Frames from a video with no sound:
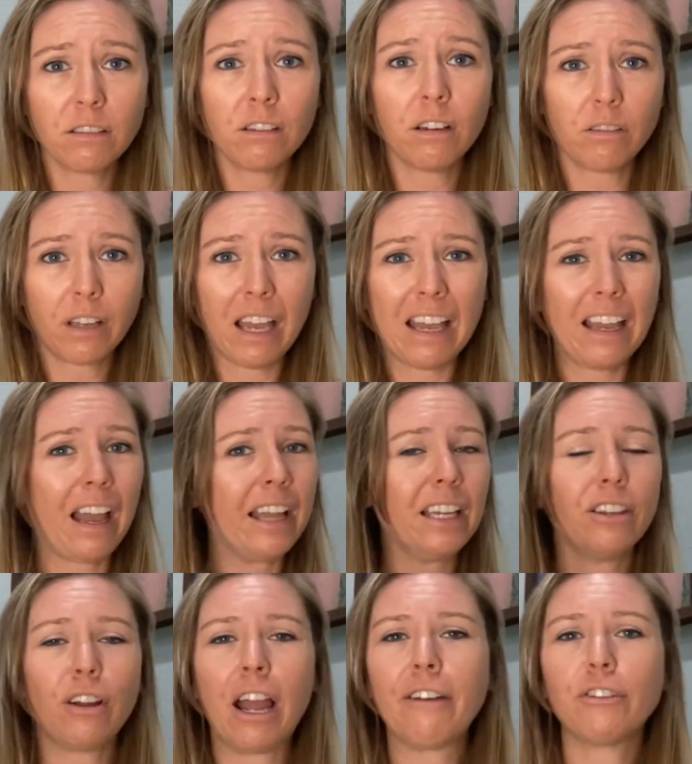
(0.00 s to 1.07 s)
Okay, I either
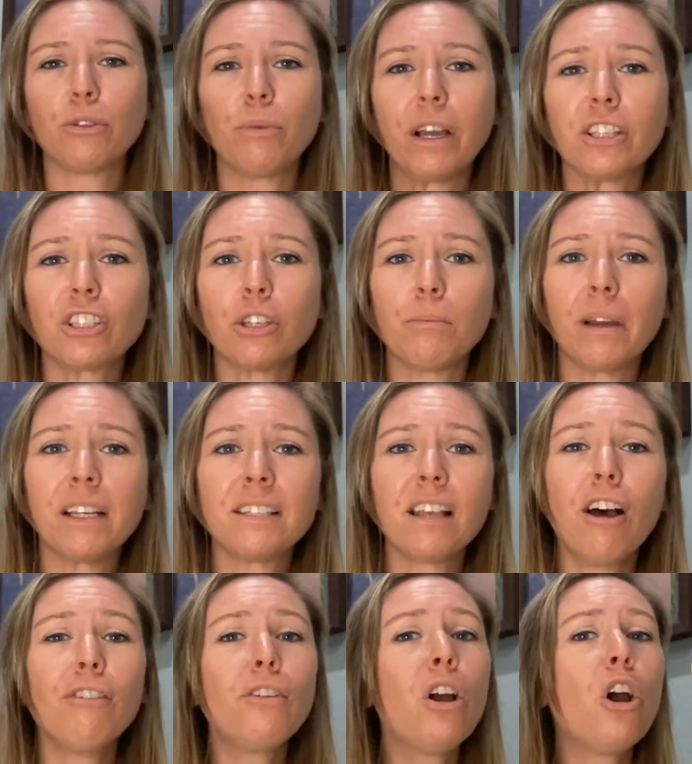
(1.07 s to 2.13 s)
have to rescue
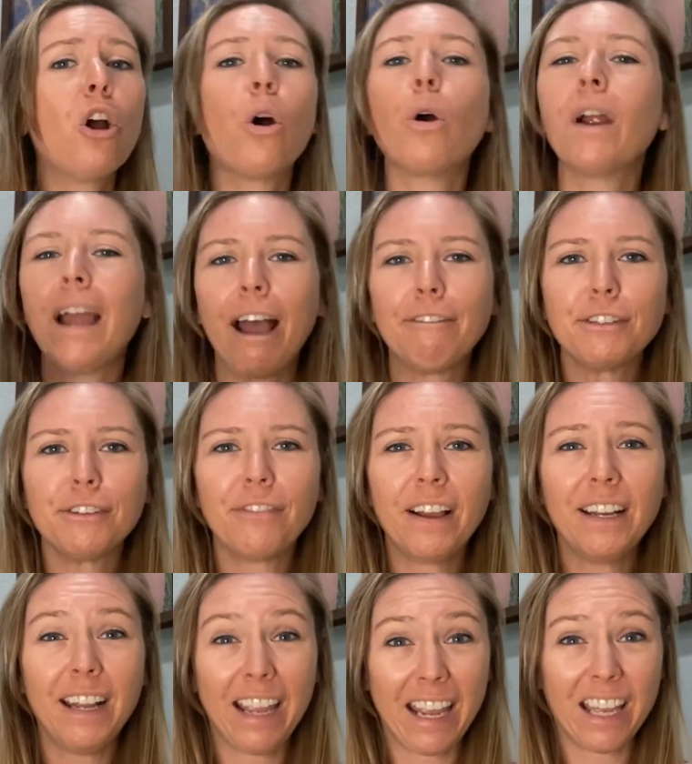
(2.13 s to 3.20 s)
myself or I have to
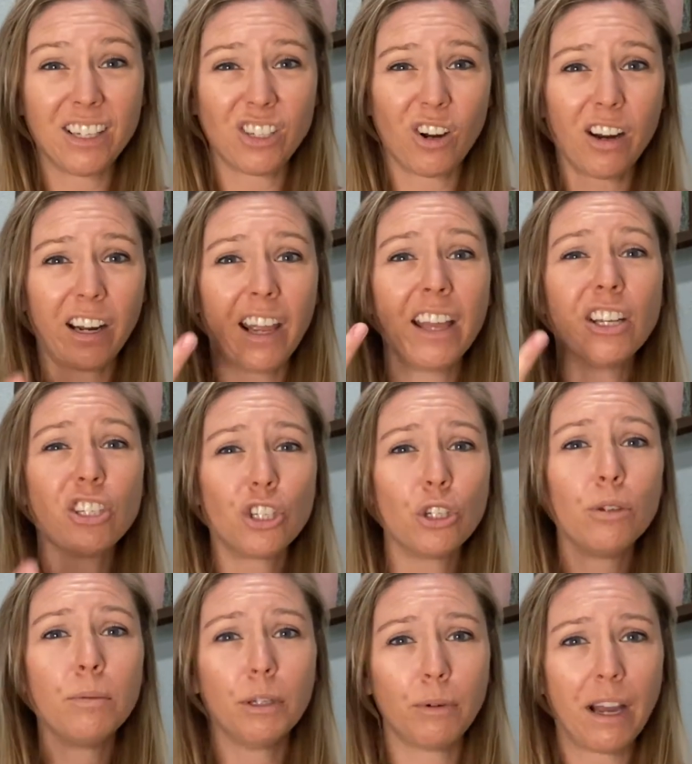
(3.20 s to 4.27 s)
find a hand target to
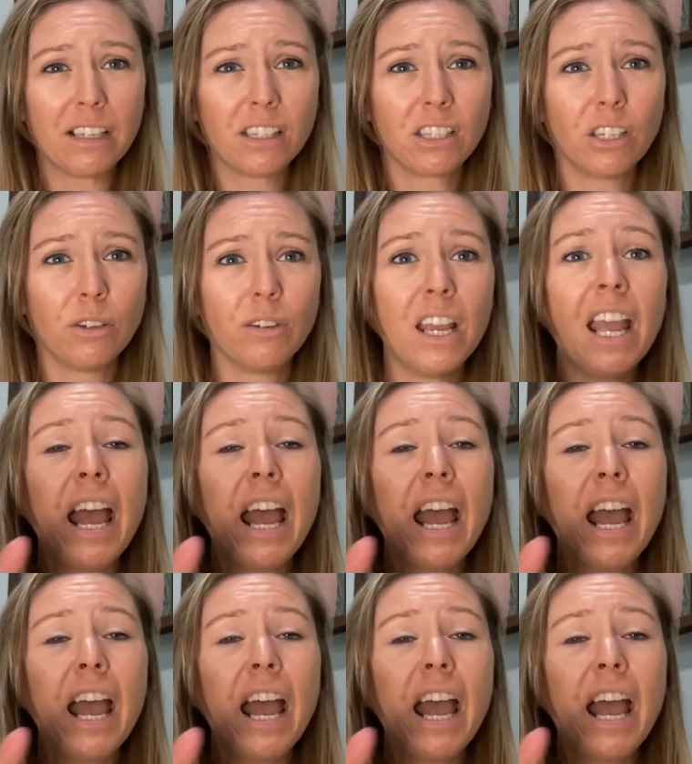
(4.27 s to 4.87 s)
be rescued.